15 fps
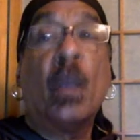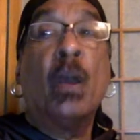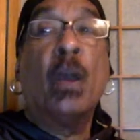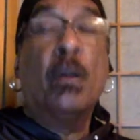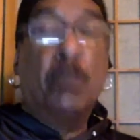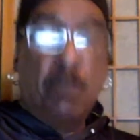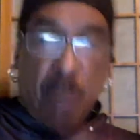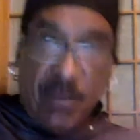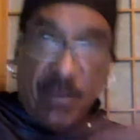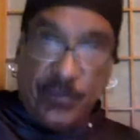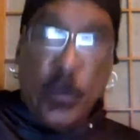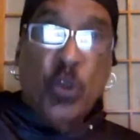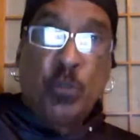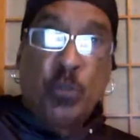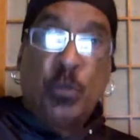My
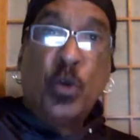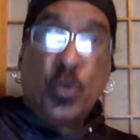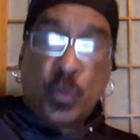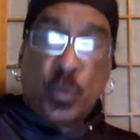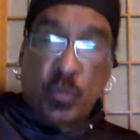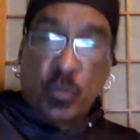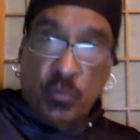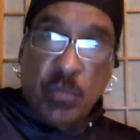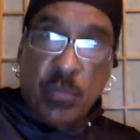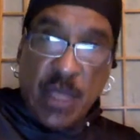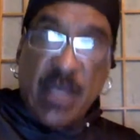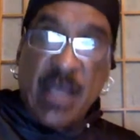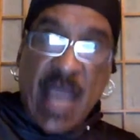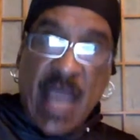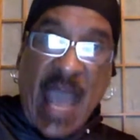first book
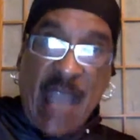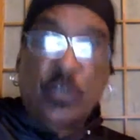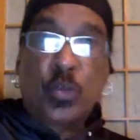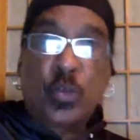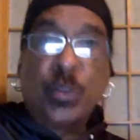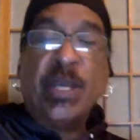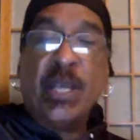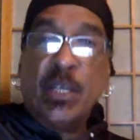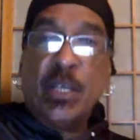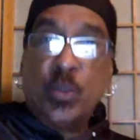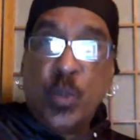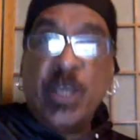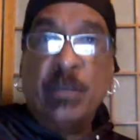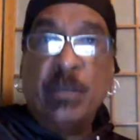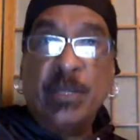actually is
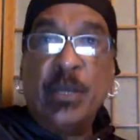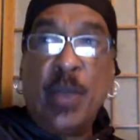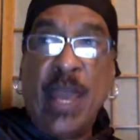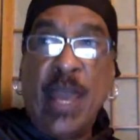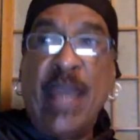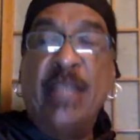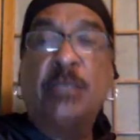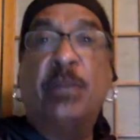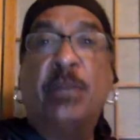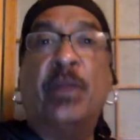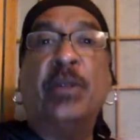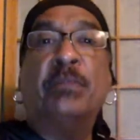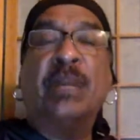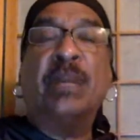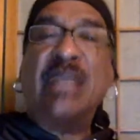William Leo Hansberry,
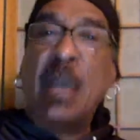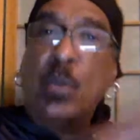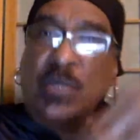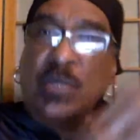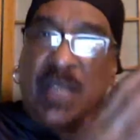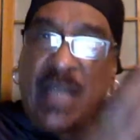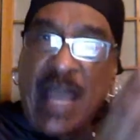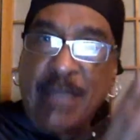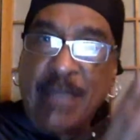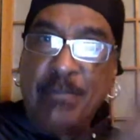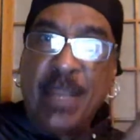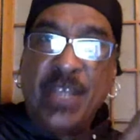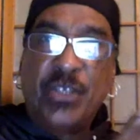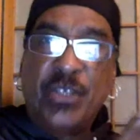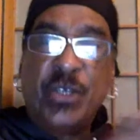but that was a
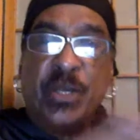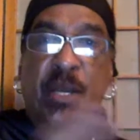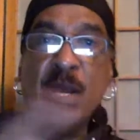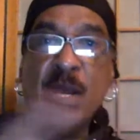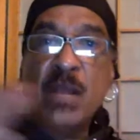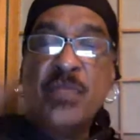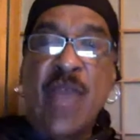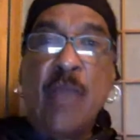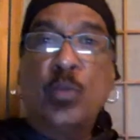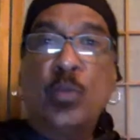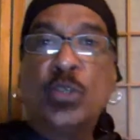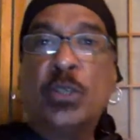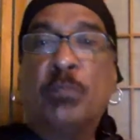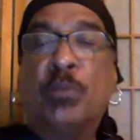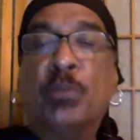libation. That was a
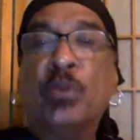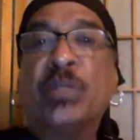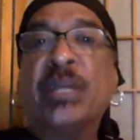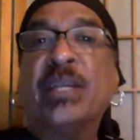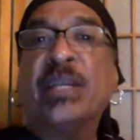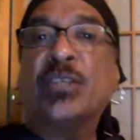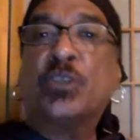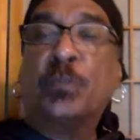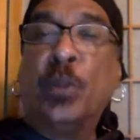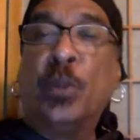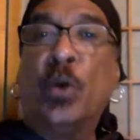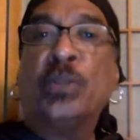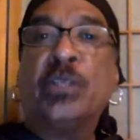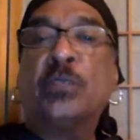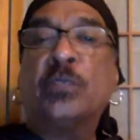book that explored
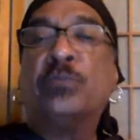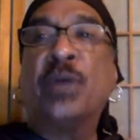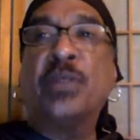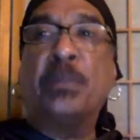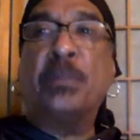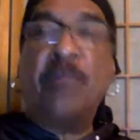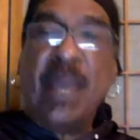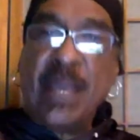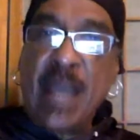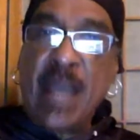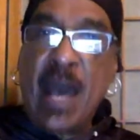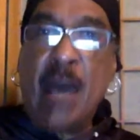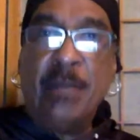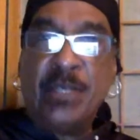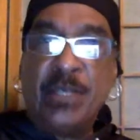this brother, paying
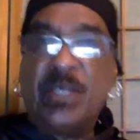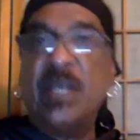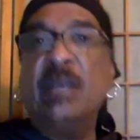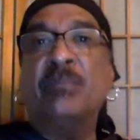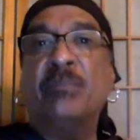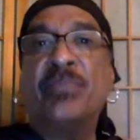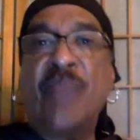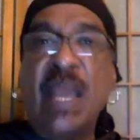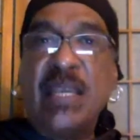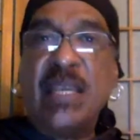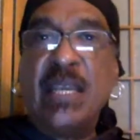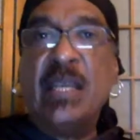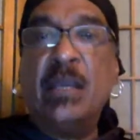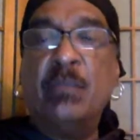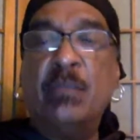homage to him, thanking
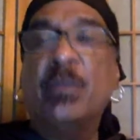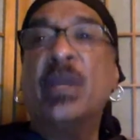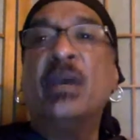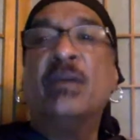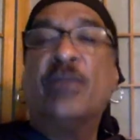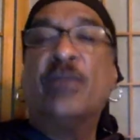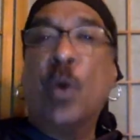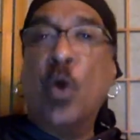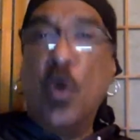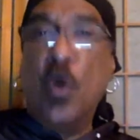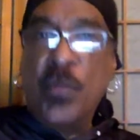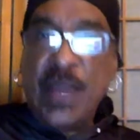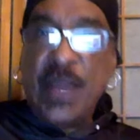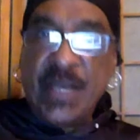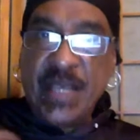him for all
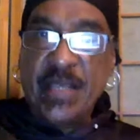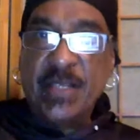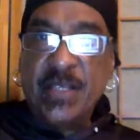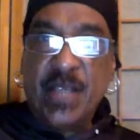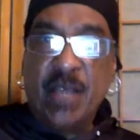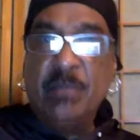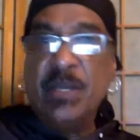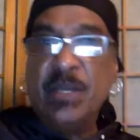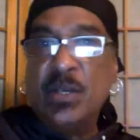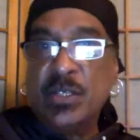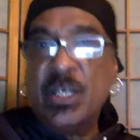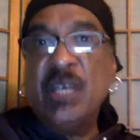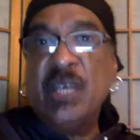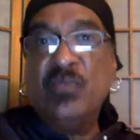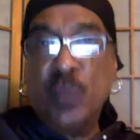that he had done, because he
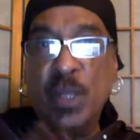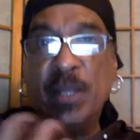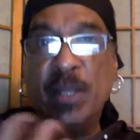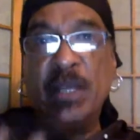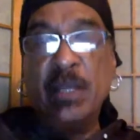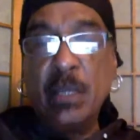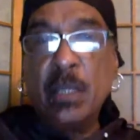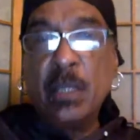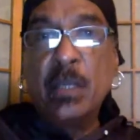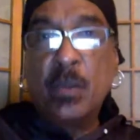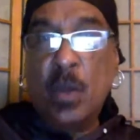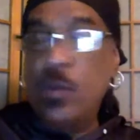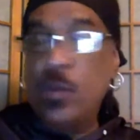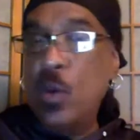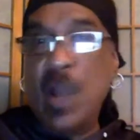really,
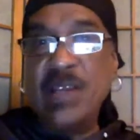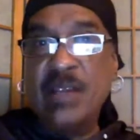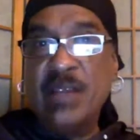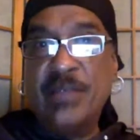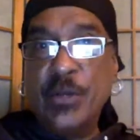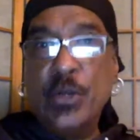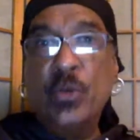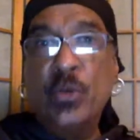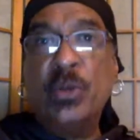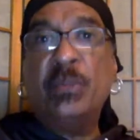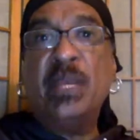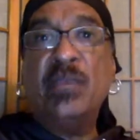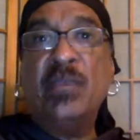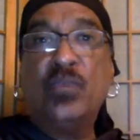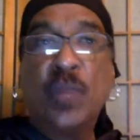although I never knew him, he
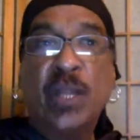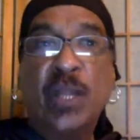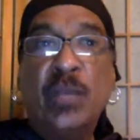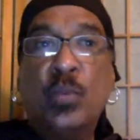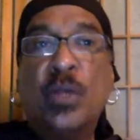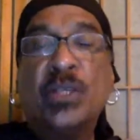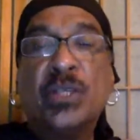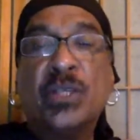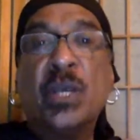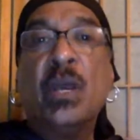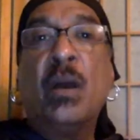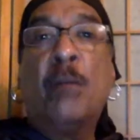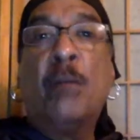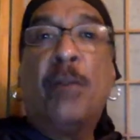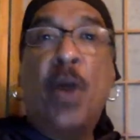really was
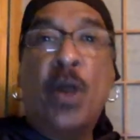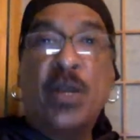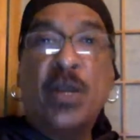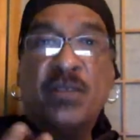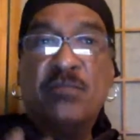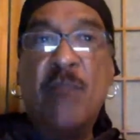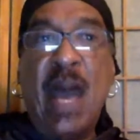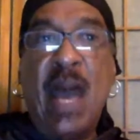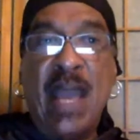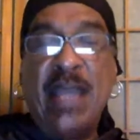part of my